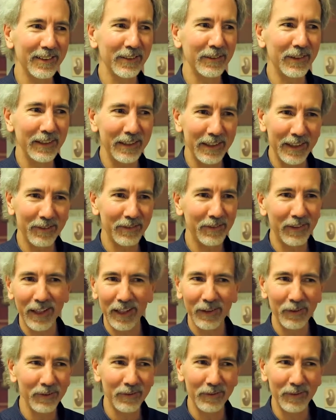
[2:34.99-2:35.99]
to
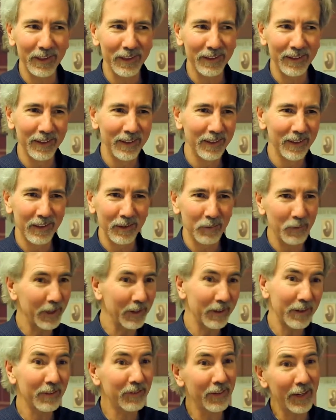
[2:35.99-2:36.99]
identify what
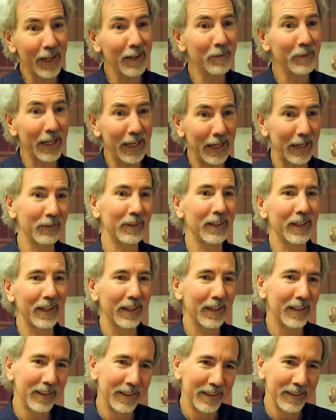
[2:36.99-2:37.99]
are the phenomena out
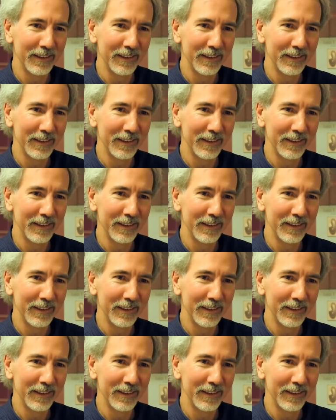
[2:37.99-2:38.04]
there.